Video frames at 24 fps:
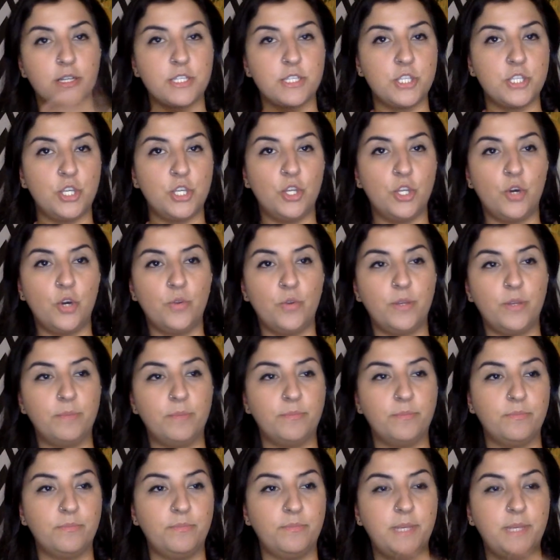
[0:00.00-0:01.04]
the
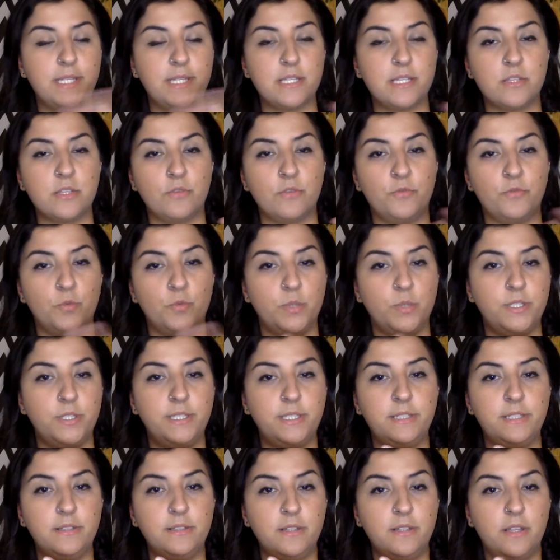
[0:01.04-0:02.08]
pieces of wood
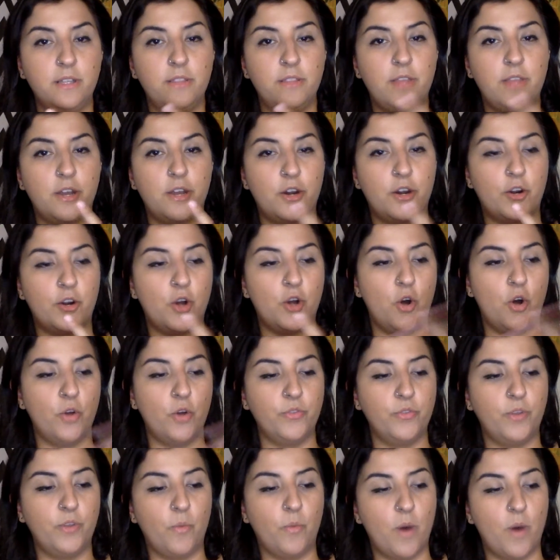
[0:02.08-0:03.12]
that are
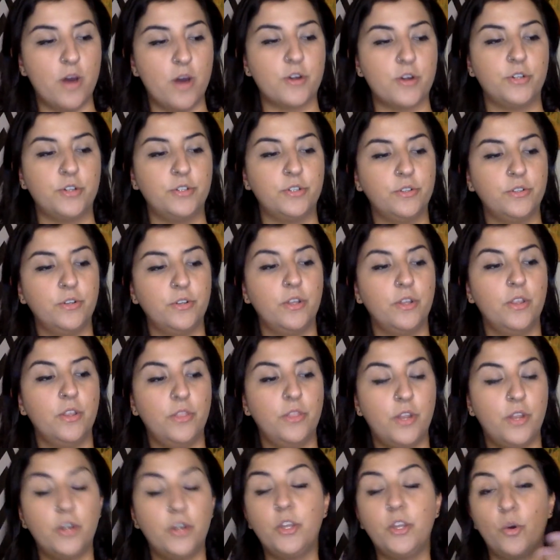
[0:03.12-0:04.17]
on the water,
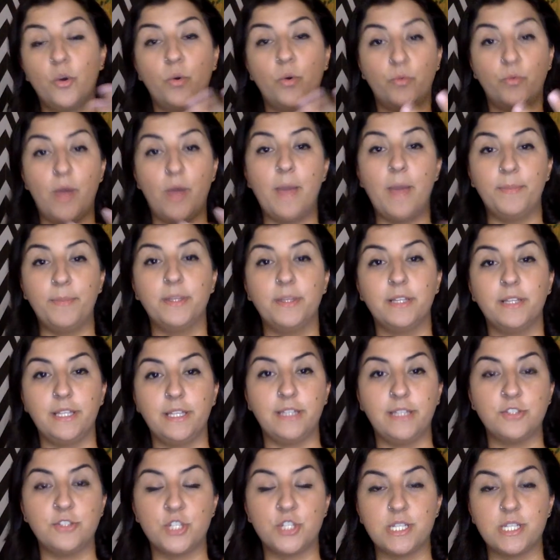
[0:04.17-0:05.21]
they go
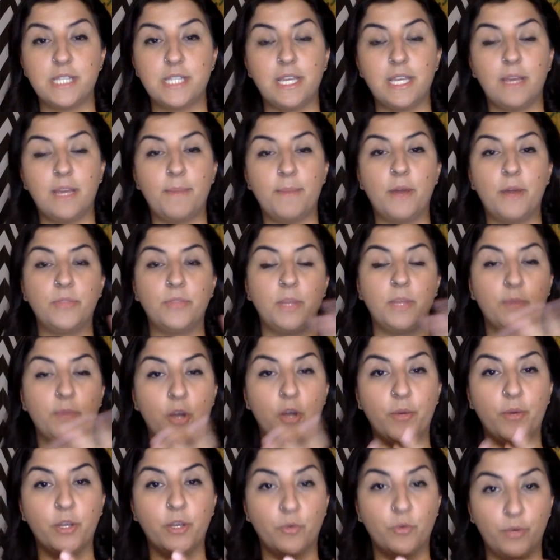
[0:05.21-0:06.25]
rapidly. Just think about them
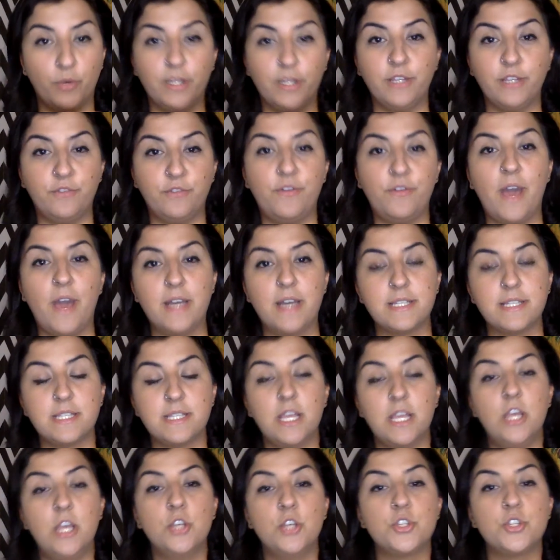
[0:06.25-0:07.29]
going really fast.
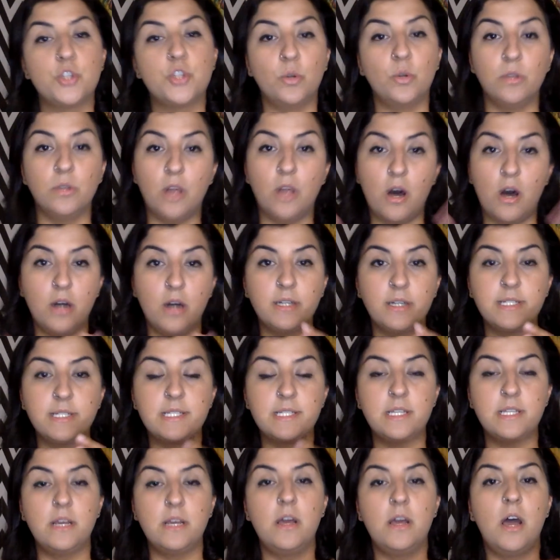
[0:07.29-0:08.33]
So
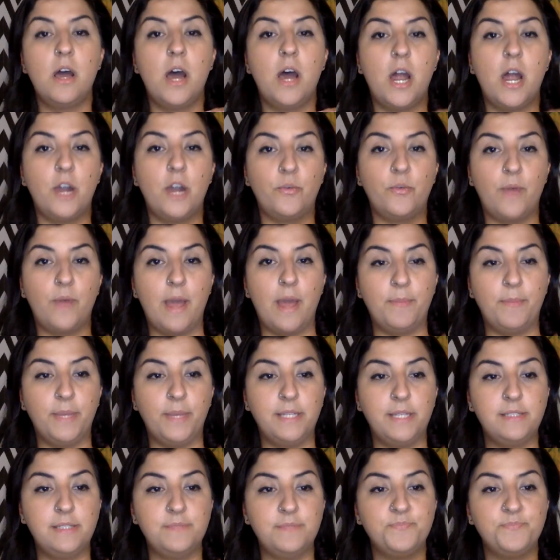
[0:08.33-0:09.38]
logs are rapid,